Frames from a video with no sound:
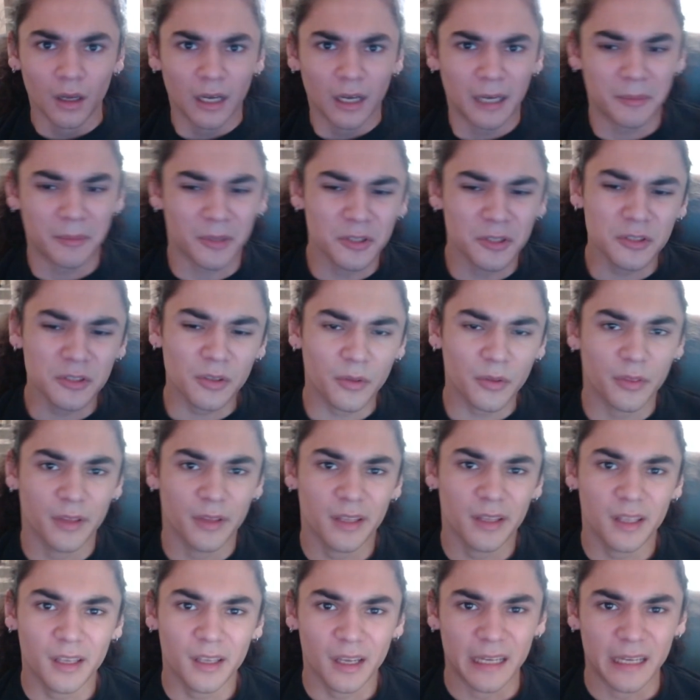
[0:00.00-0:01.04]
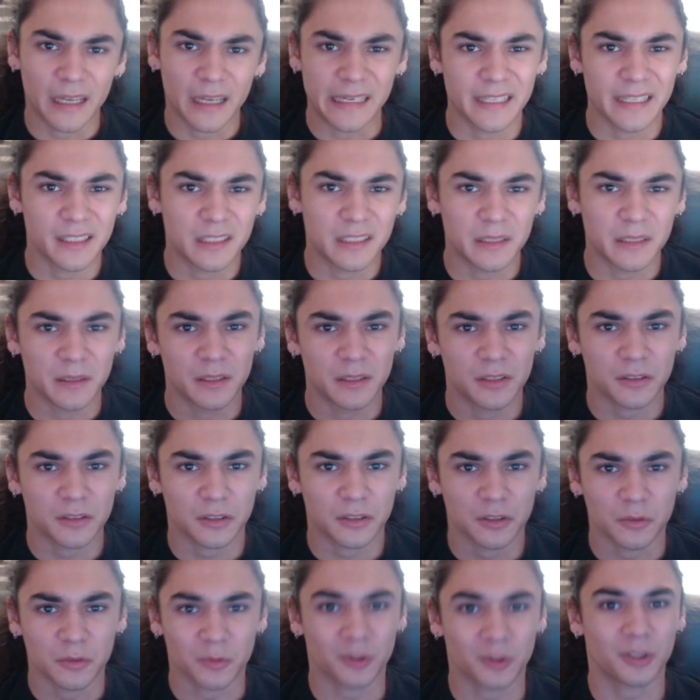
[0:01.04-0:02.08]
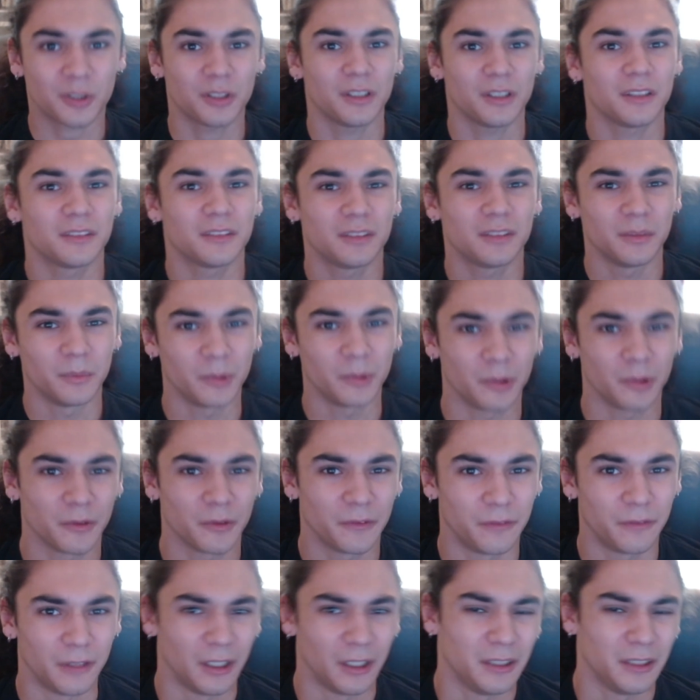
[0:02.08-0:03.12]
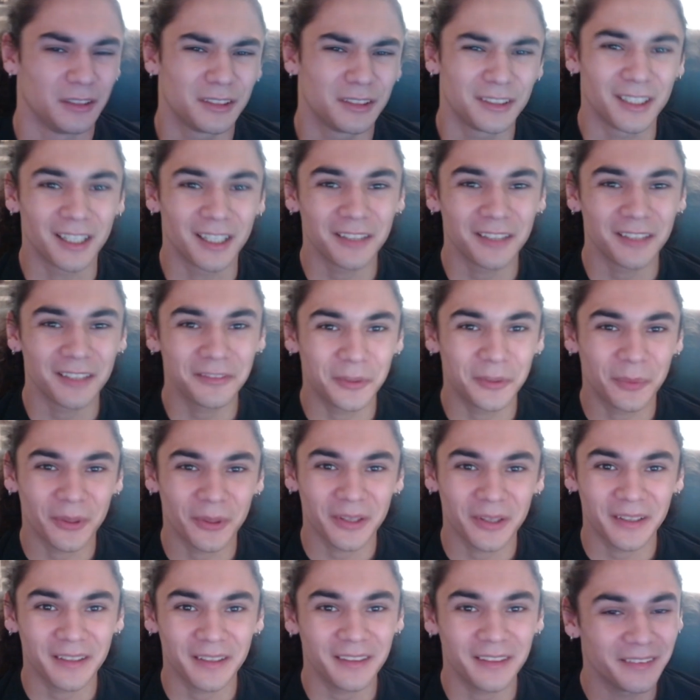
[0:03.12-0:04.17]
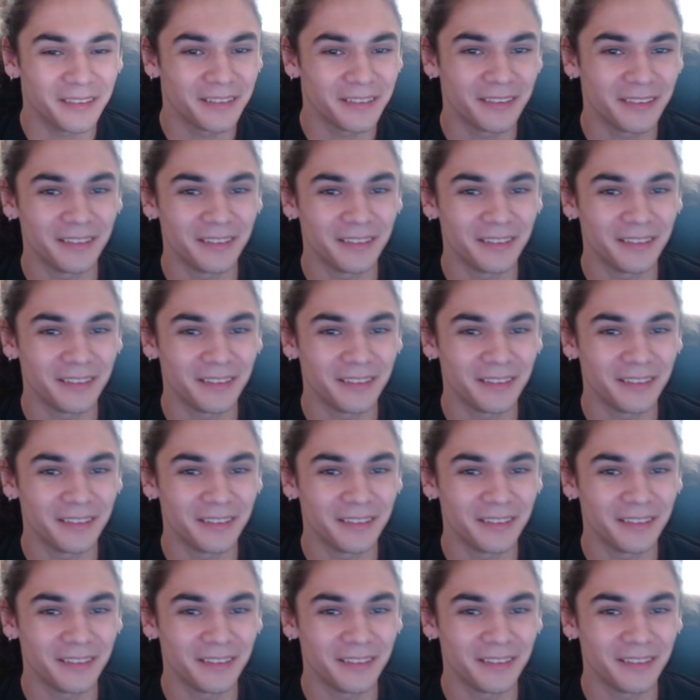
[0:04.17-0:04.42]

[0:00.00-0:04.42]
I'm also thinking I need to start working on some more fun stuff to play.